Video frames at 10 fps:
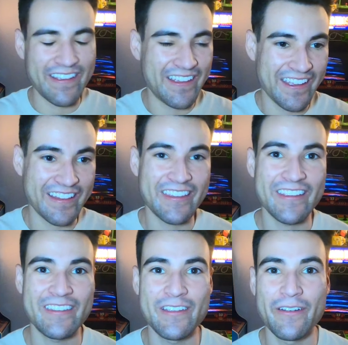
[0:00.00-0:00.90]
It's
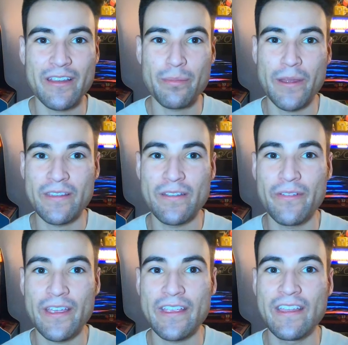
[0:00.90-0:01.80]
just so expensive
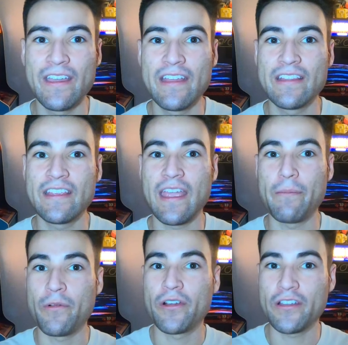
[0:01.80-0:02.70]
like to get
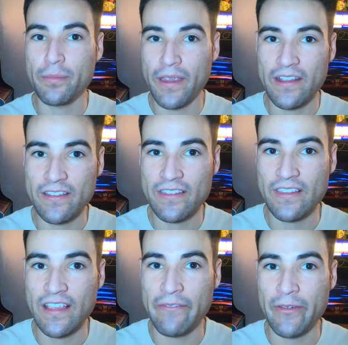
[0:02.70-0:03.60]
more space
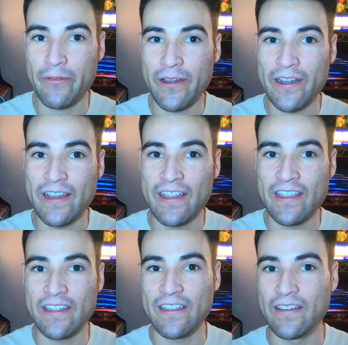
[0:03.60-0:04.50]
everywhere.
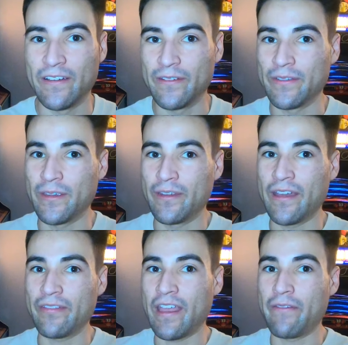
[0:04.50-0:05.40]
You would
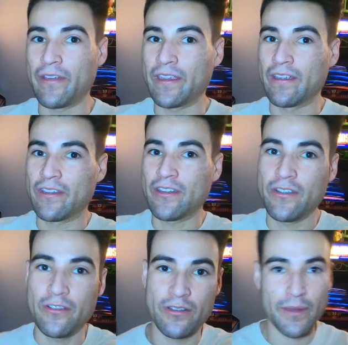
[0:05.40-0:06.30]
have to have like a
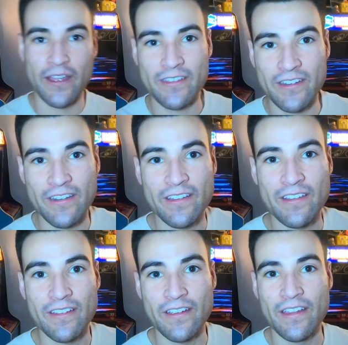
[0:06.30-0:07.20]
huge mansion to